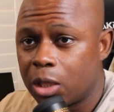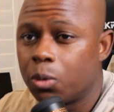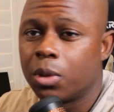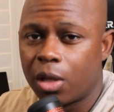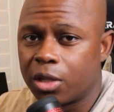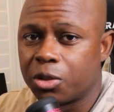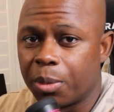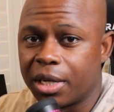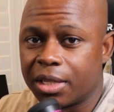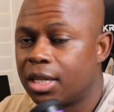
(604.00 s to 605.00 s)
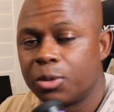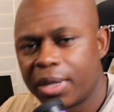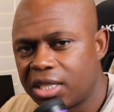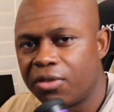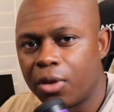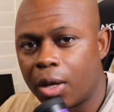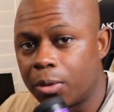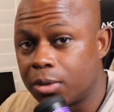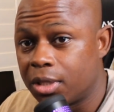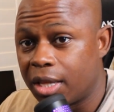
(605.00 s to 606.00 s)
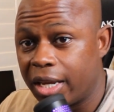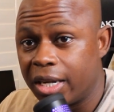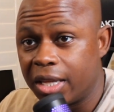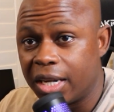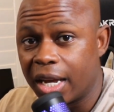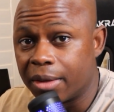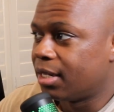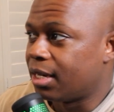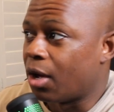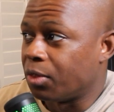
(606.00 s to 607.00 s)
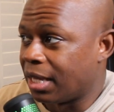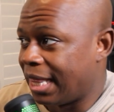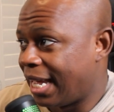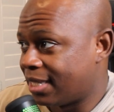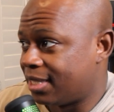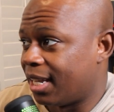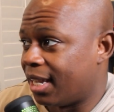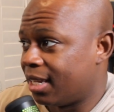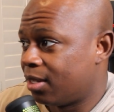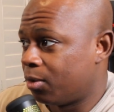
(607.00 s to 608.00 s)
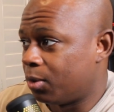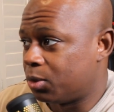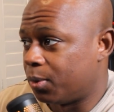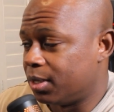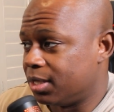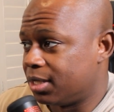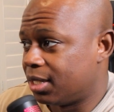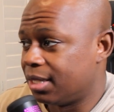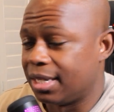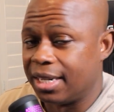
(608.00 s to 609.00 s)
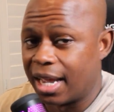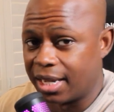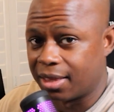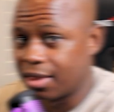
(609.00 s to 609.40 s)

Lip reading: you would have lost your money, especially if you held to the end of the day. Now on the last day, which was the 9th,